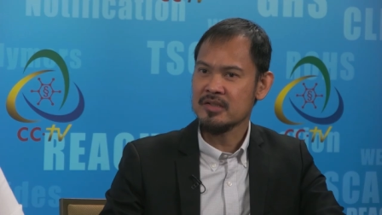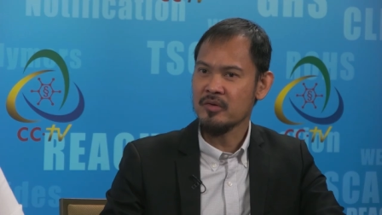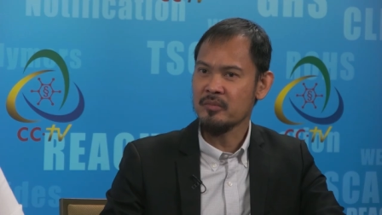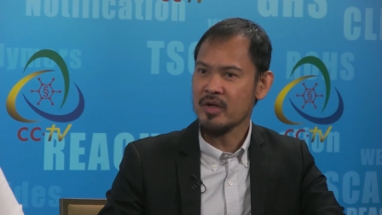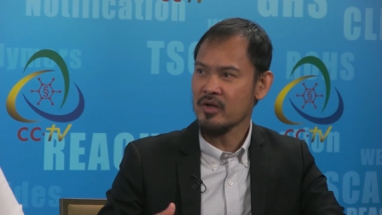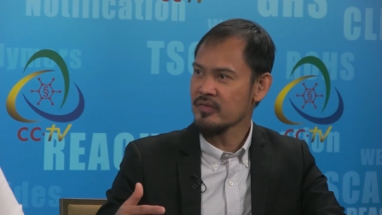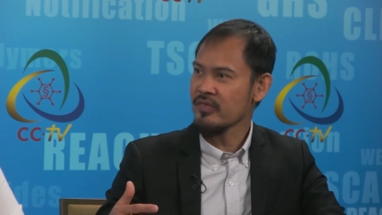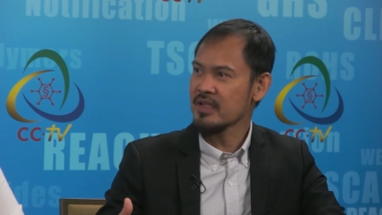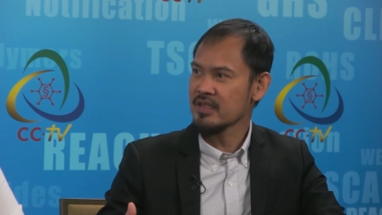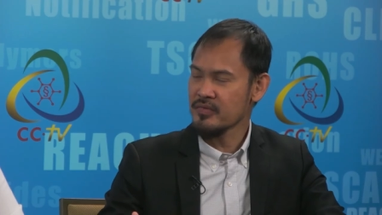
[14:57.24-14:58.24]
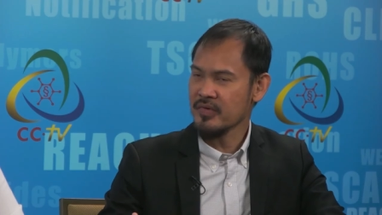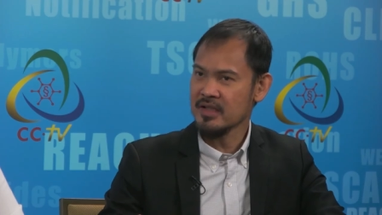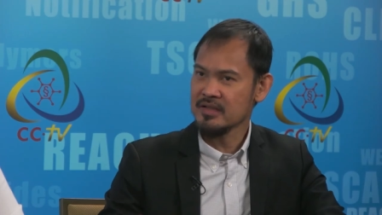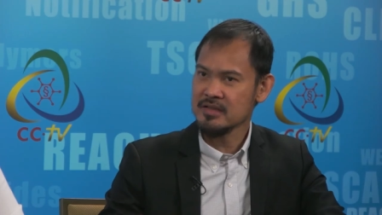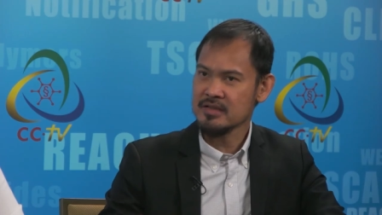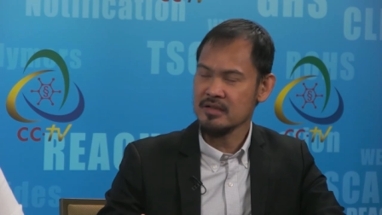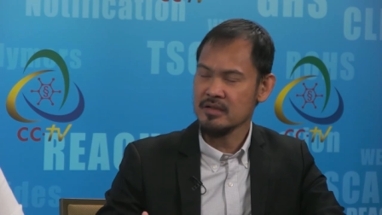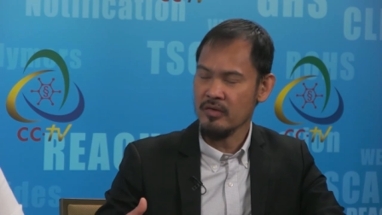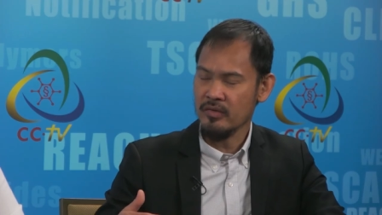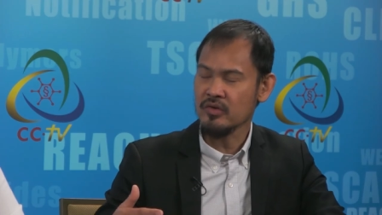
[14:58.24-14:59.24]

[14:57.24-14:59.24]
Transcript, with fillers: because of that difference, those